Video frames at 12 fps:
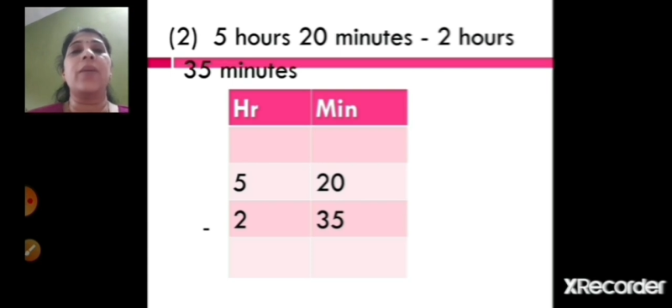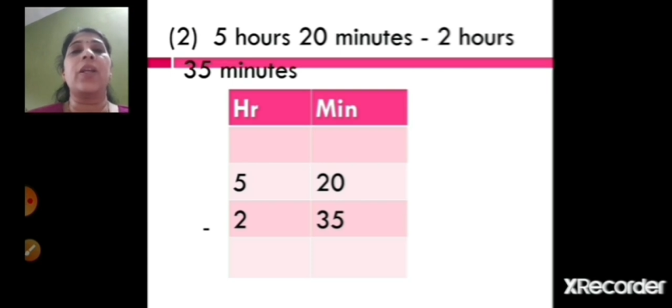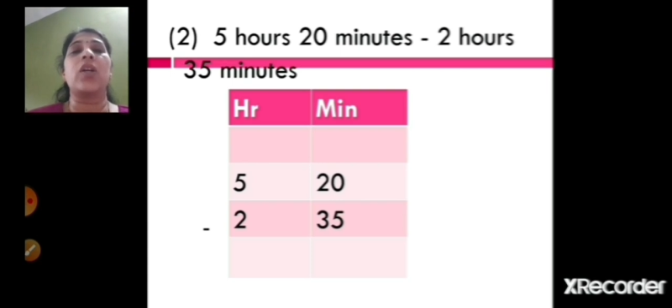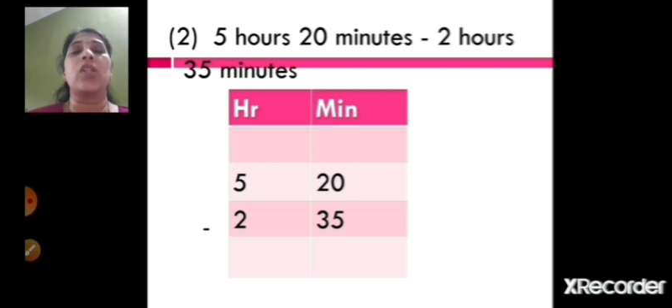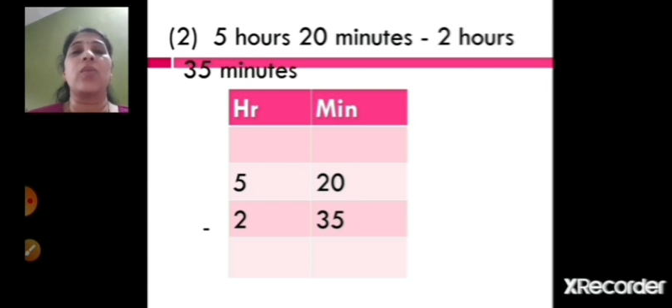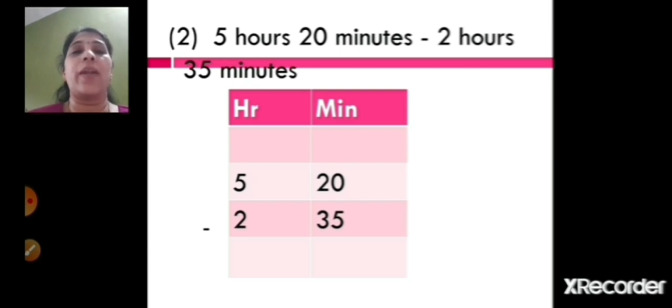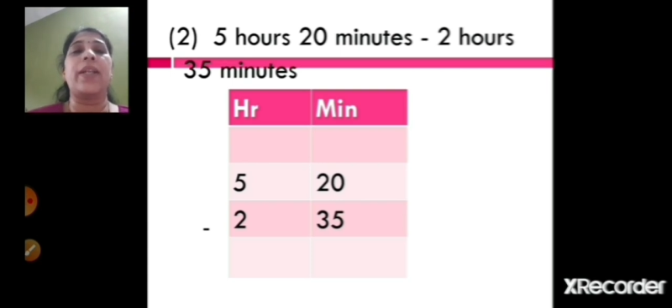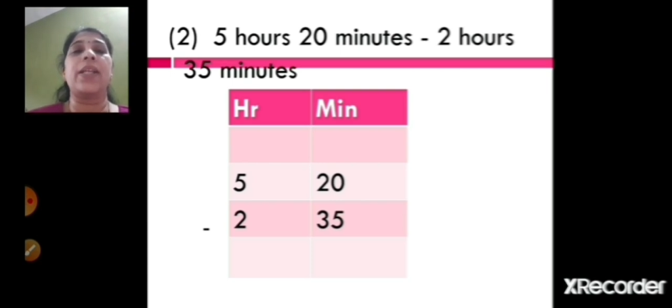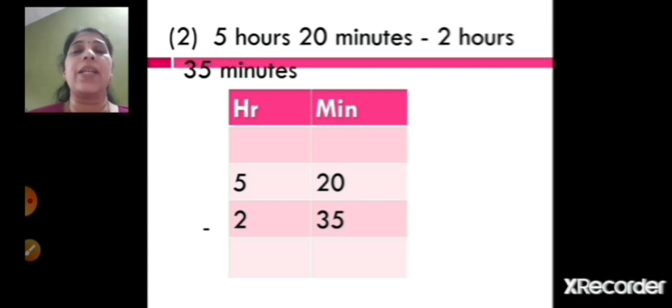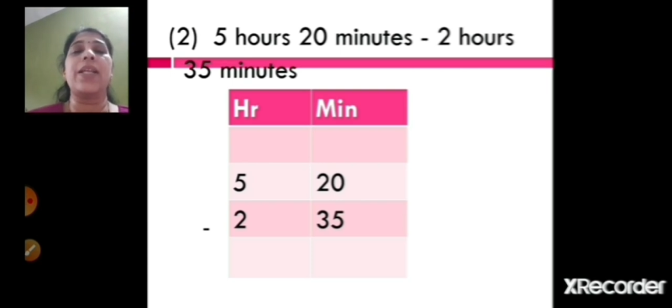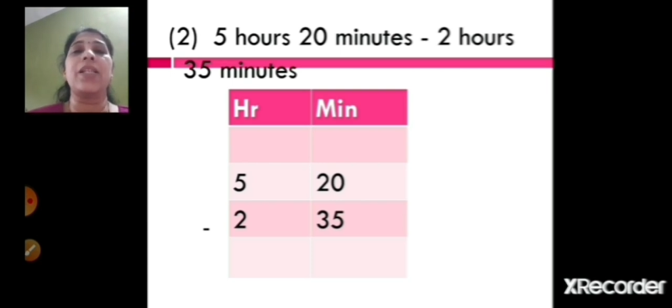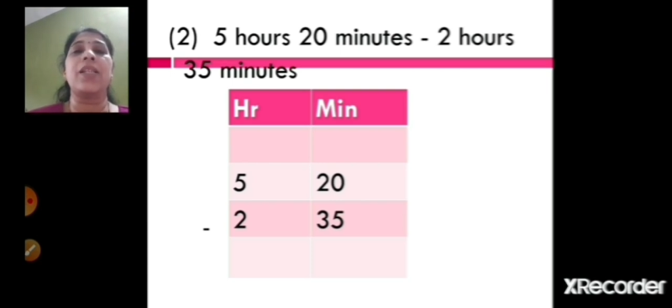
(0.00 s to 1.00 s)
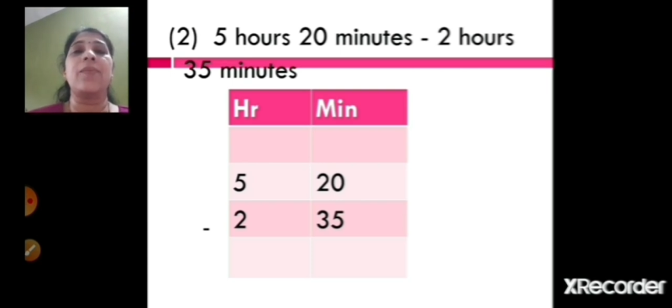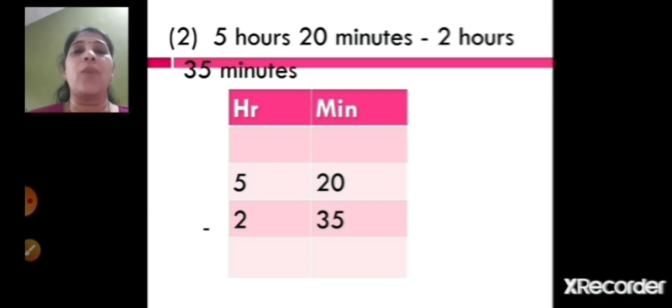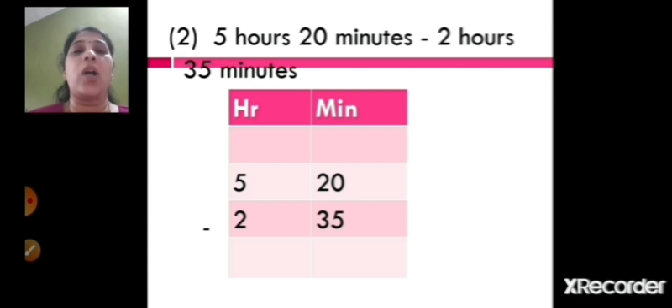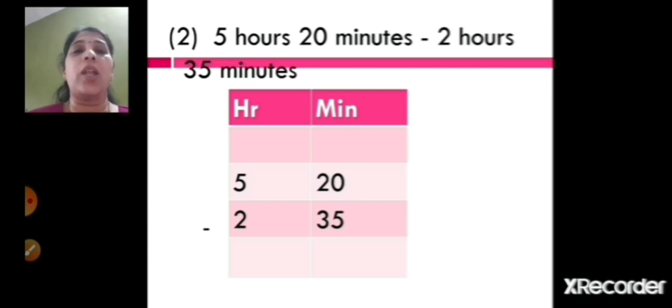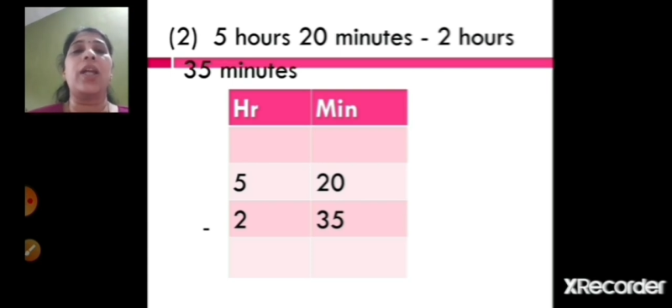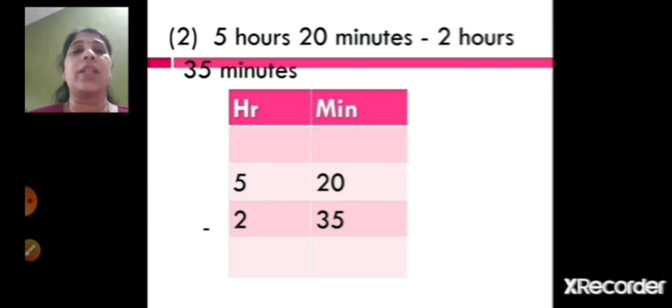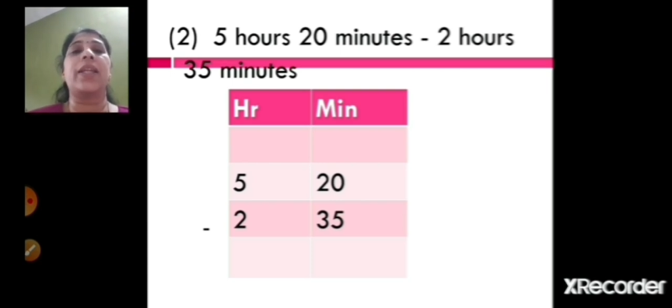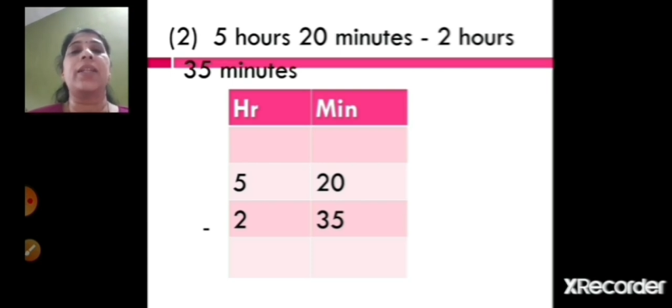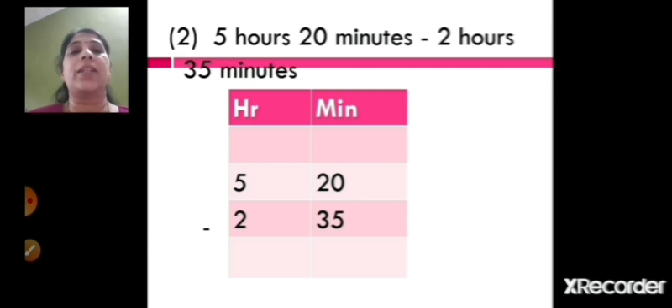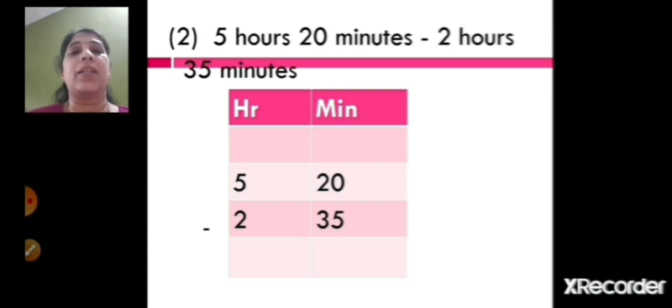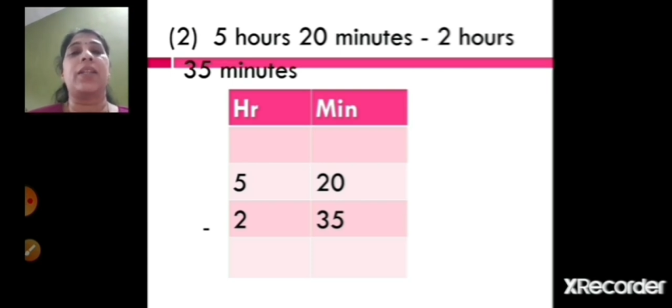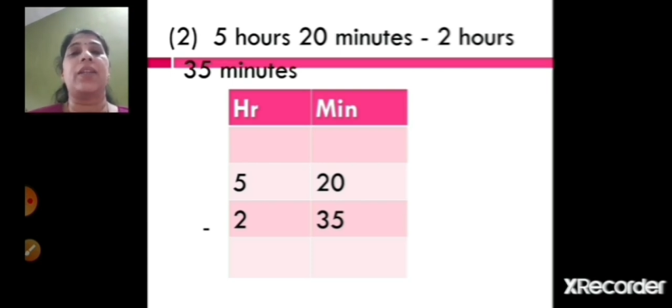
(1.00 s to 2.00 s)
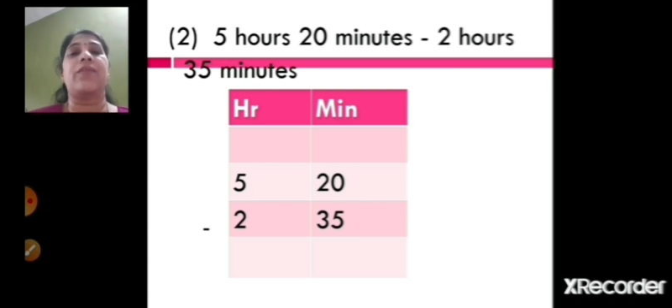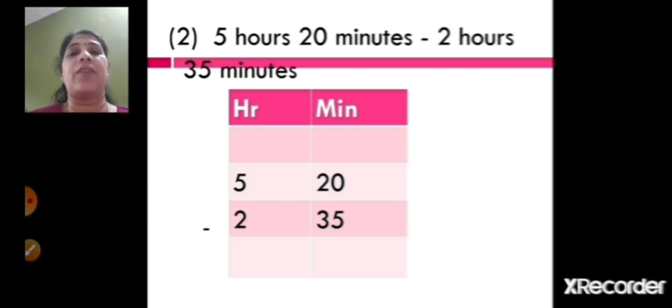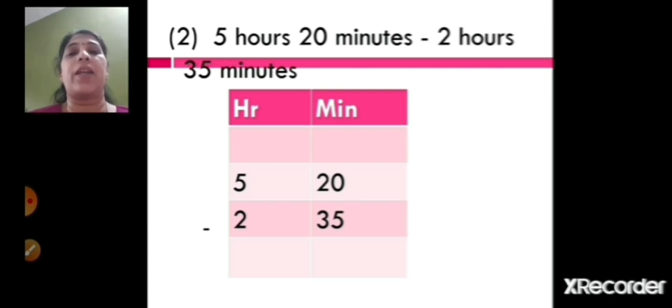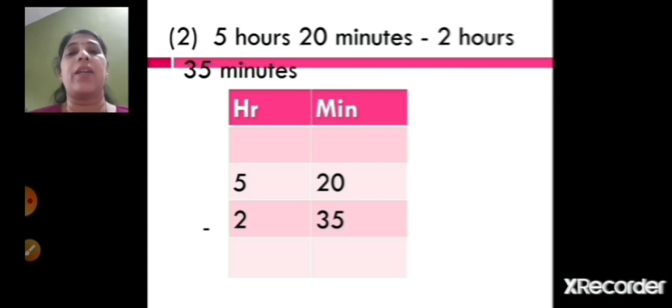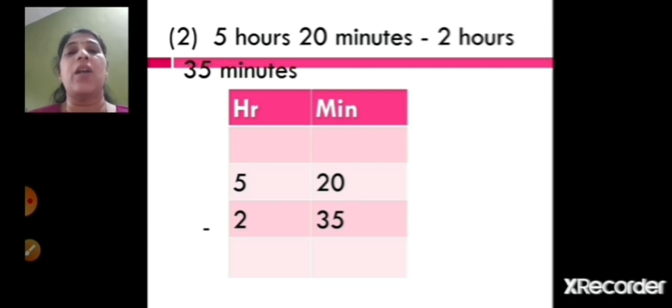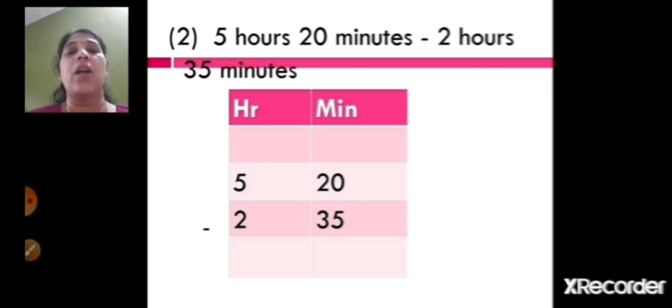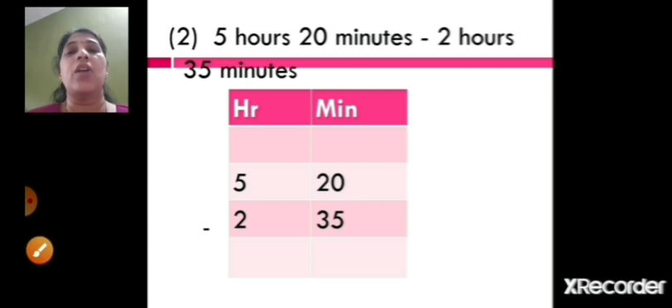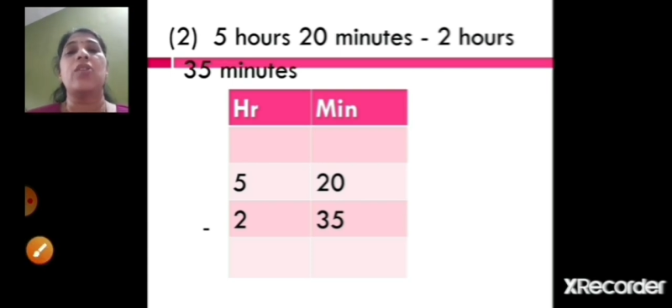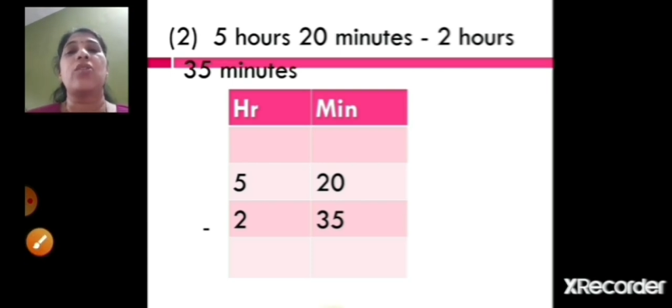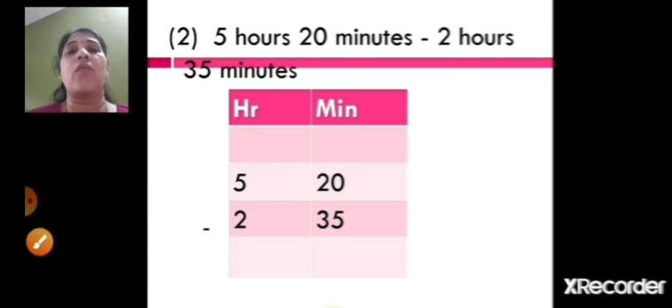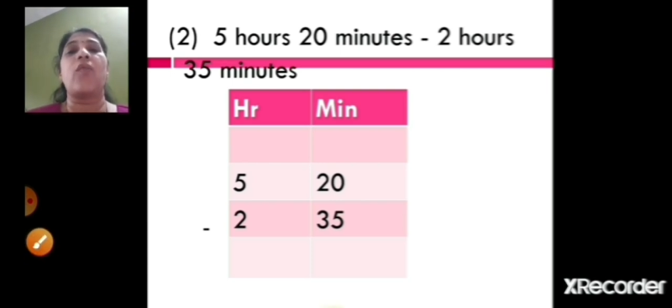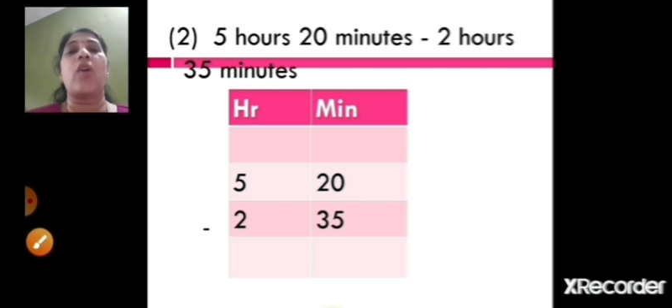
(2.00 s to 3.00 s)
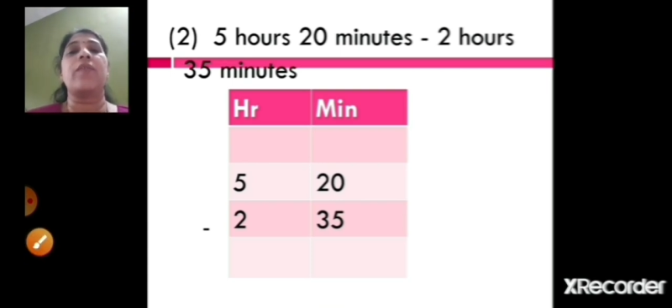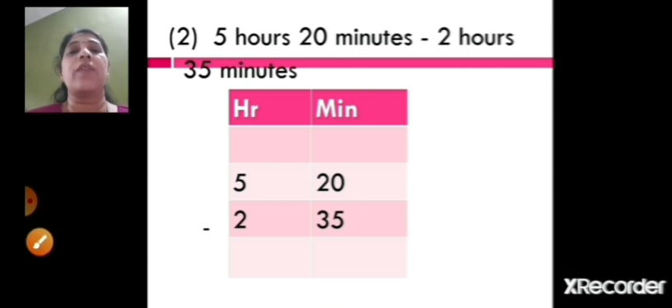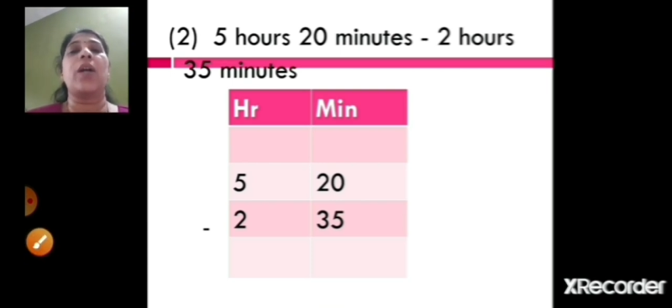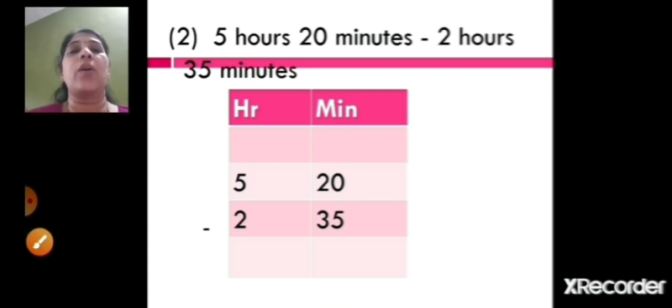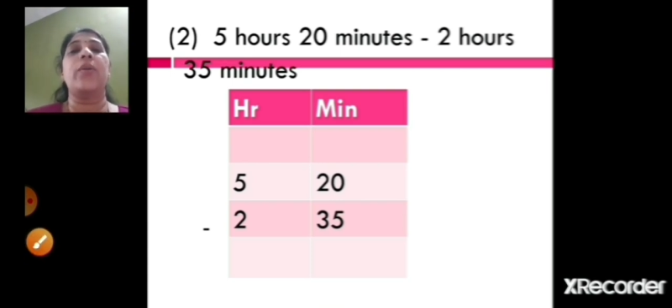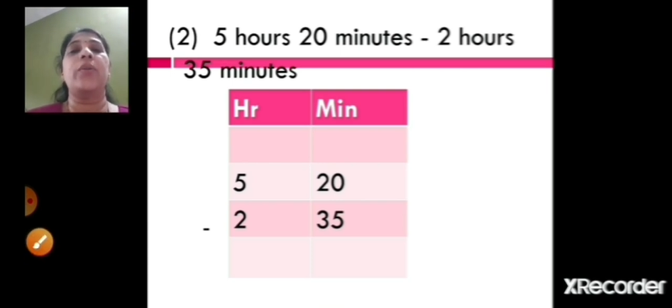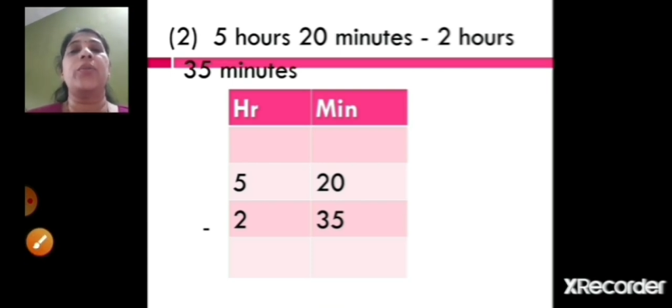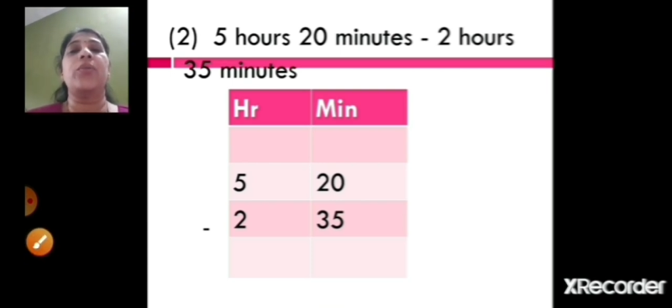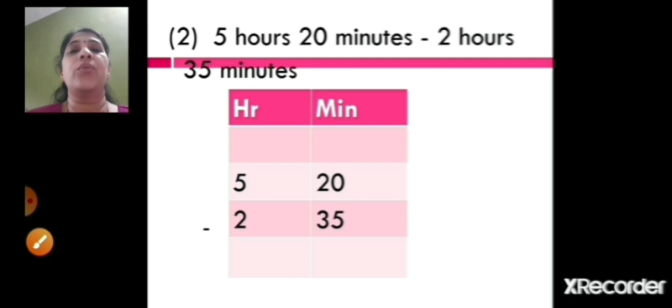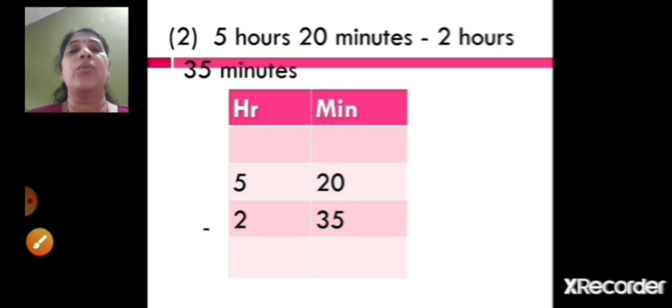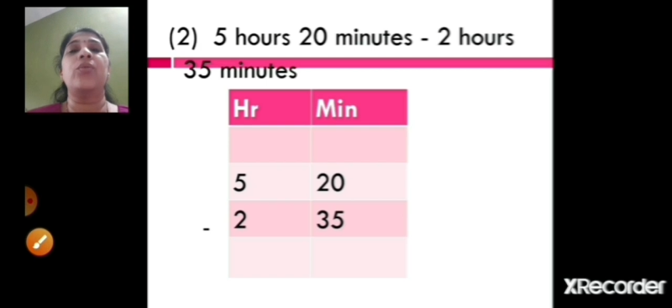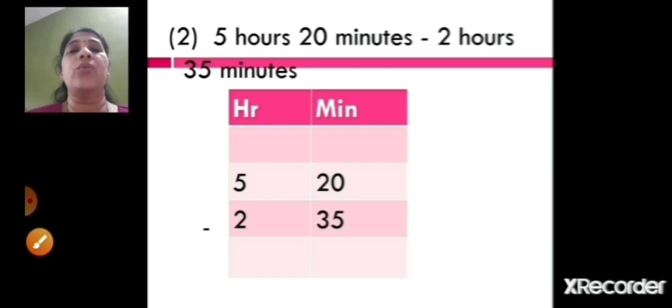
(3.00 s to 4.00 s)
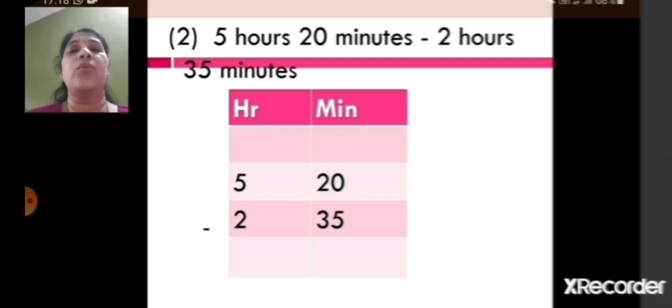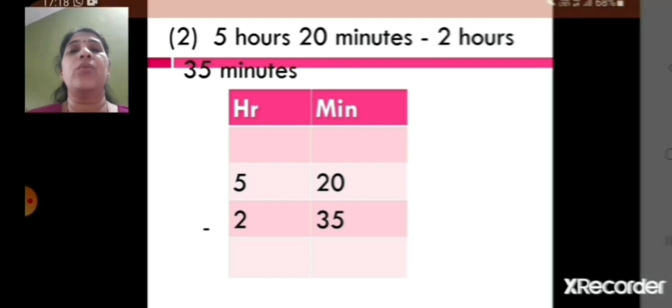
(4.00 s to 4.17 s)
Because 20 is smaller than 35. So what we are going to do?